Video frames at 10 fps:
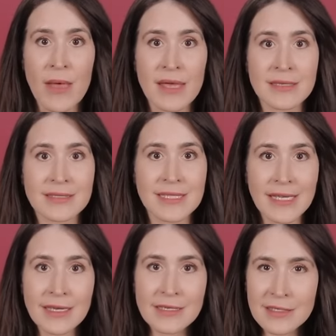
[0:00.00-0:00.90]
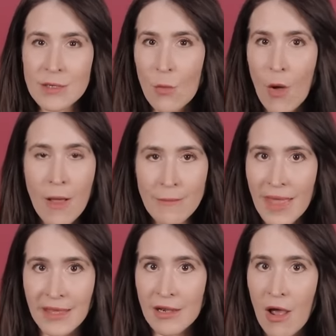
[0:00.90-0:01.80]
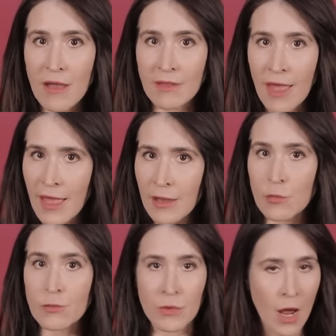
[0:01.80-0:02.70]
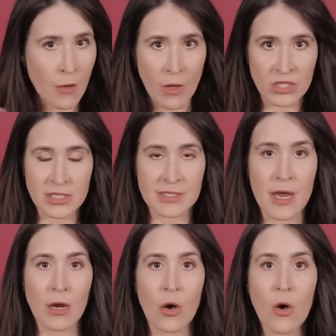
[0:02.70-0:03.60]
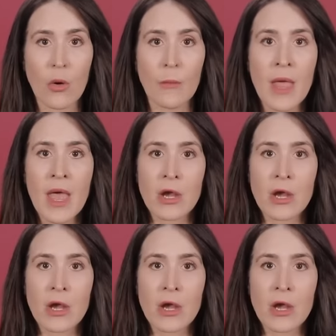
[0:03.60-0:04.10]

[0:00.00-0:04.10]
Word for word: But Tina doesn't want Megan online, not while she's not home.